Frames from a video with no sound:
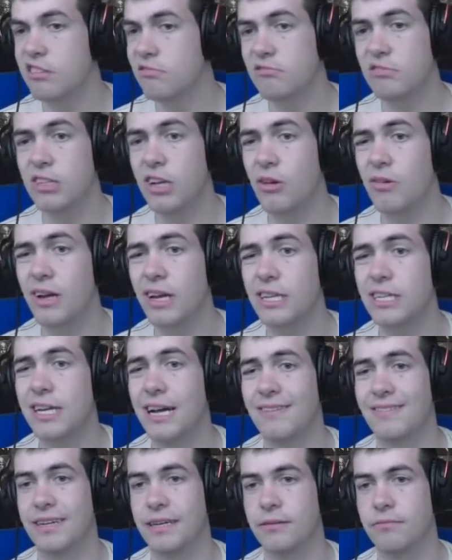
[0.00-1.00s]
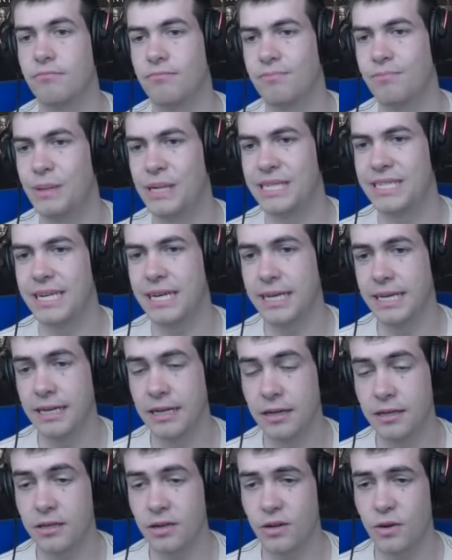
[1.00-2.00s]
don't get a Javelin. Bit silly,
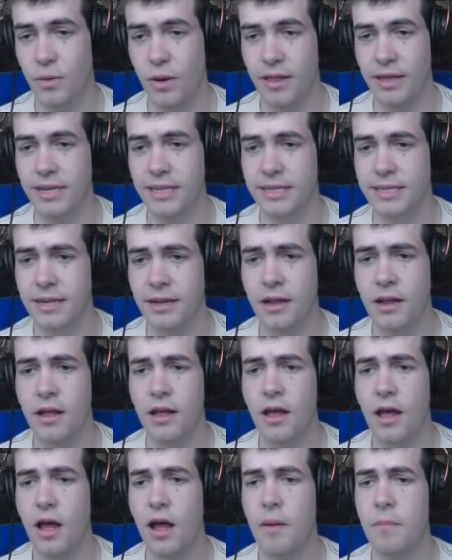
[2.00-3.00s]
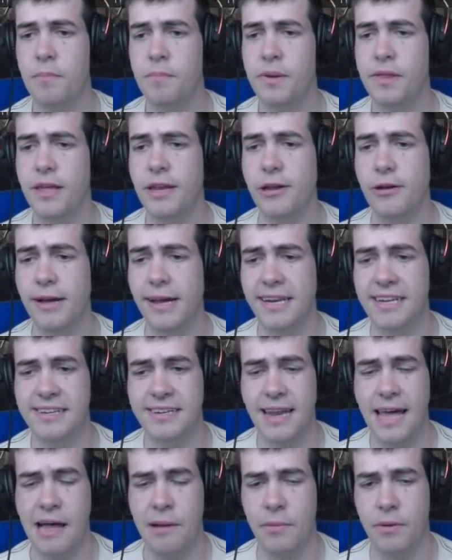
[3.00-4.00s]
don't know why that is. But they do get a
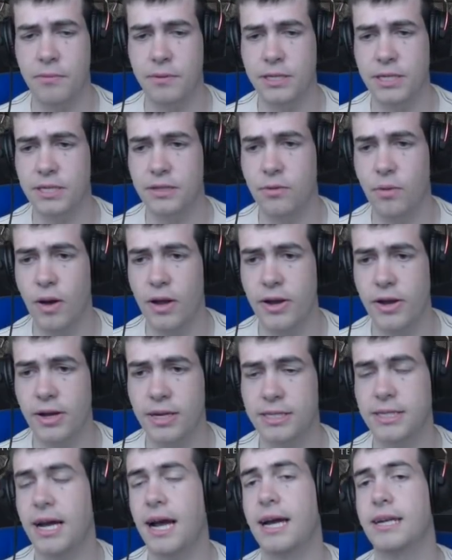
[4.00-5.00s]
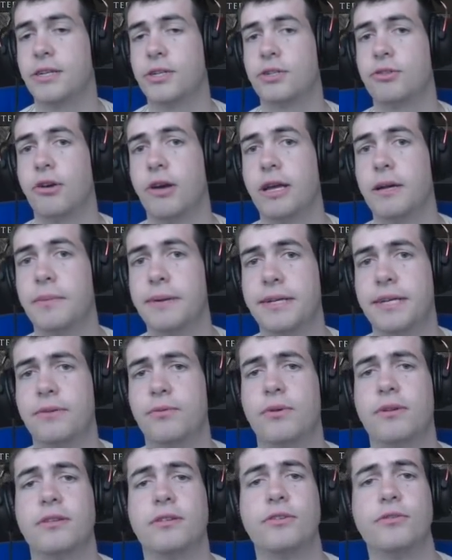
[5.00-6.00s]
Slam, which is quite nice as a strike ability,
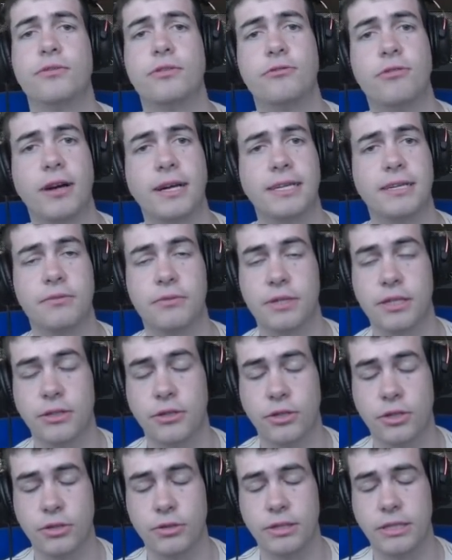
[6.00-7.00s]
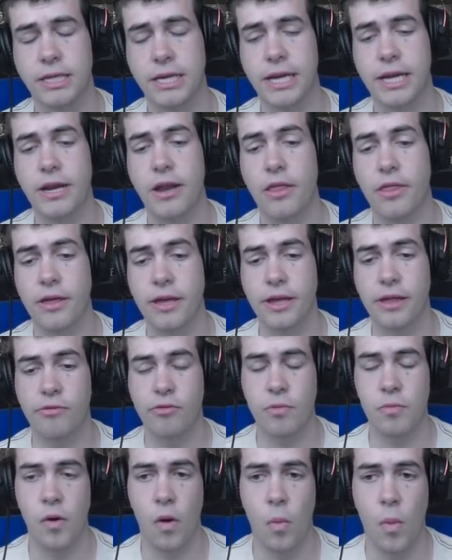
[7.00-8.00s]
one of the new strikes that was introduced in the
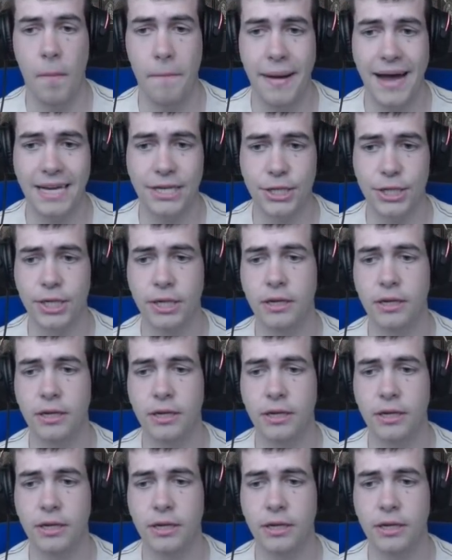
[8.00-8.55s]
3.1 patch,